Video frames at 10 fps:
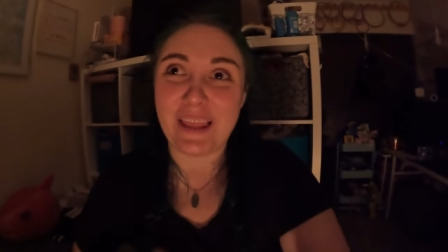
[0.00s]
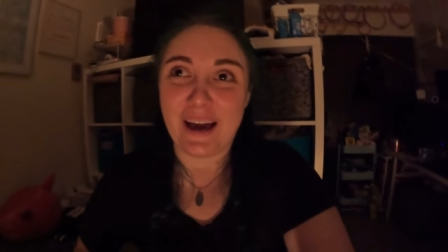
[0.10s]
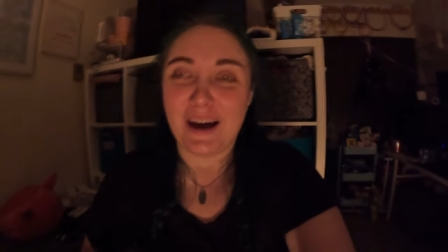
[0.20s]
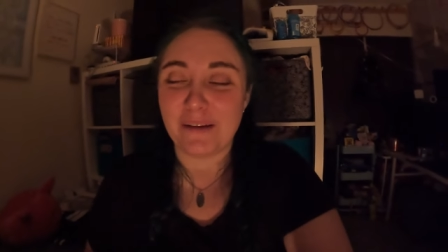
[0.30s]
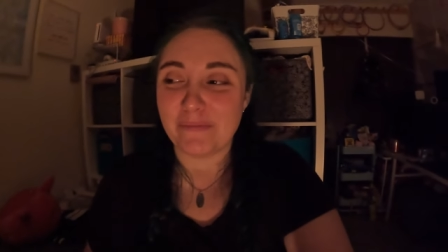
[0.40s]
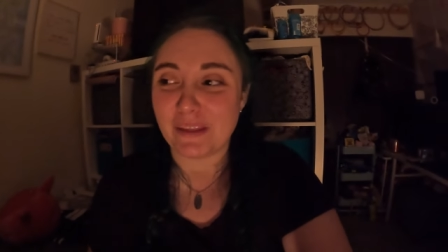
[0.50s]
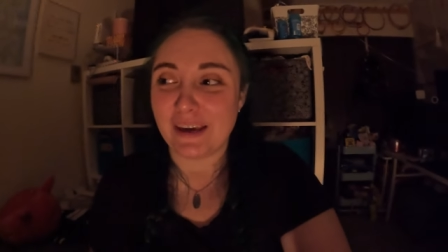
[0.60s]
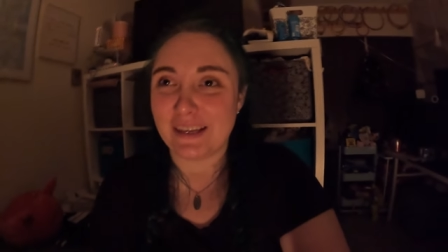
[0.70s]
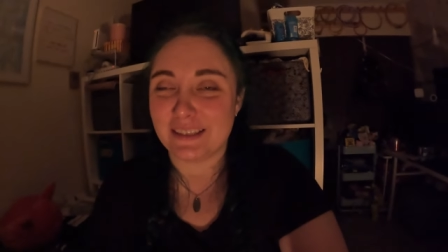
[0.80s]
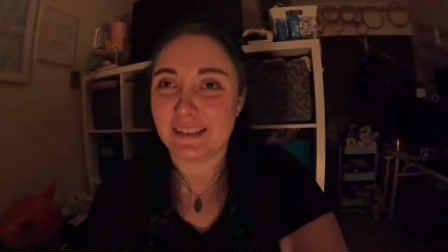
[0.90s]
Um,
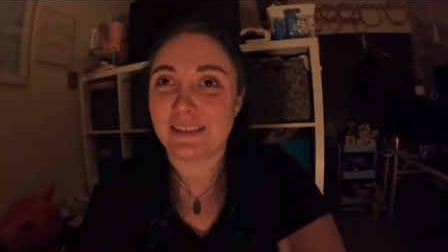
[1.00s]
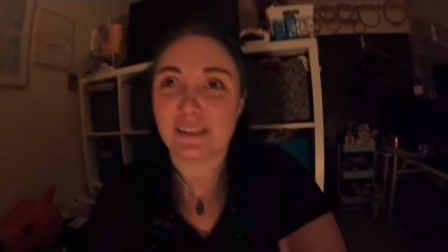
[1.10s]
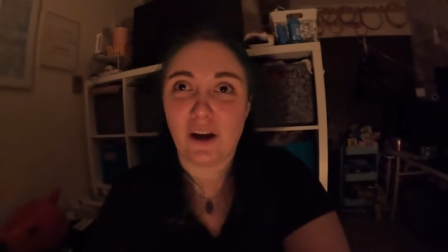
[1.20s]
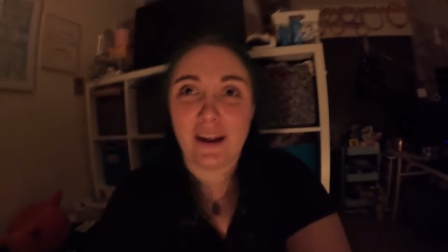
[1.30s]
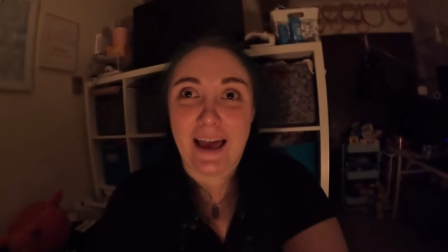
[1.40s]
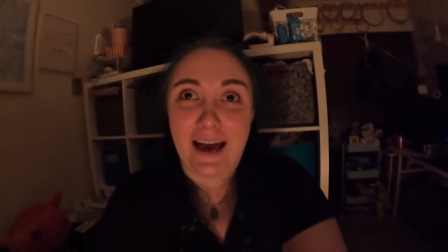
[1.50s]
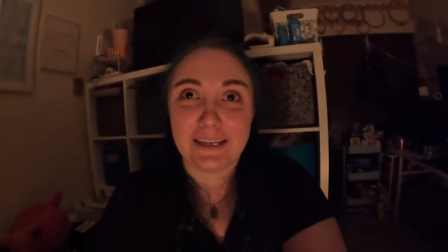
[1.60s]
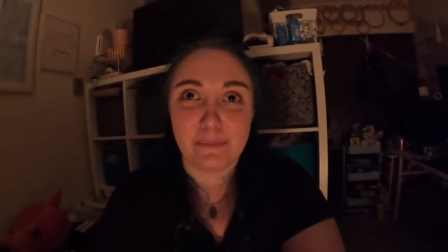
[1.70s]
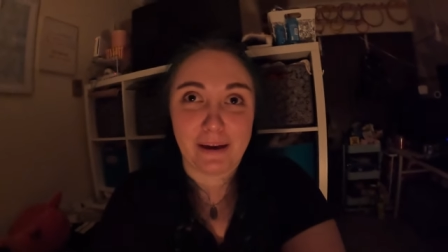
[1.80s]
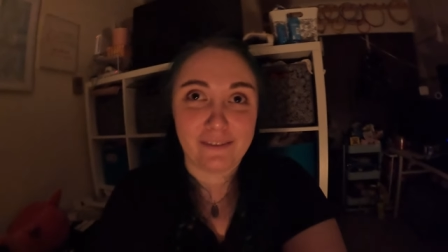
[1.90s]
it's, it's not
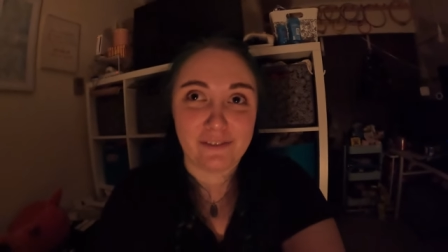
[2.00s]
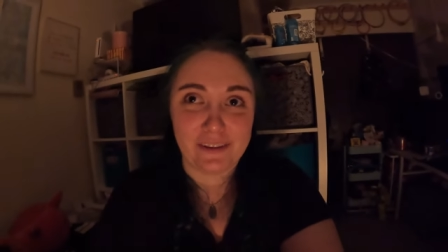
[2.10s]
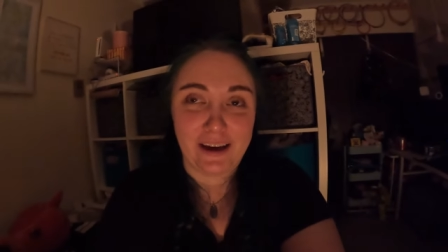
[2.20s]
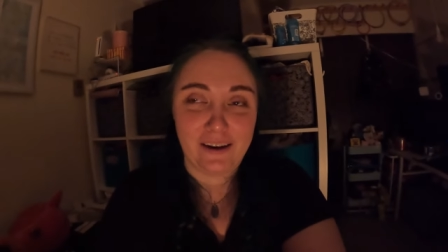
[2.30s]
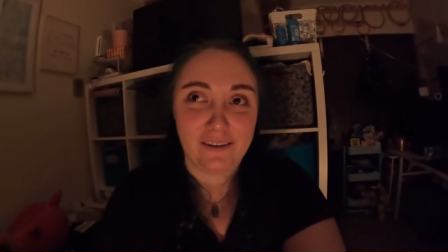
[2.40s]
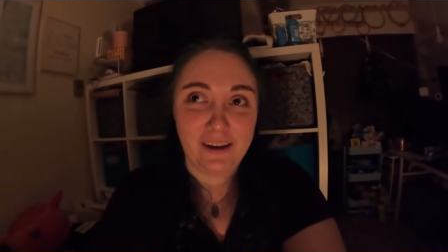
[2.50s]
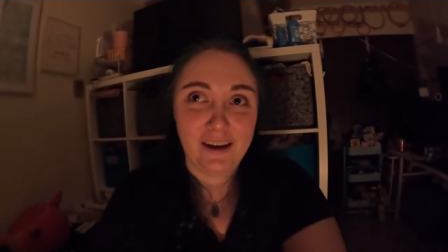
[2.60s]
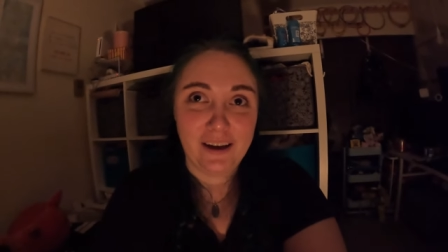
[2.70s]
as painful now,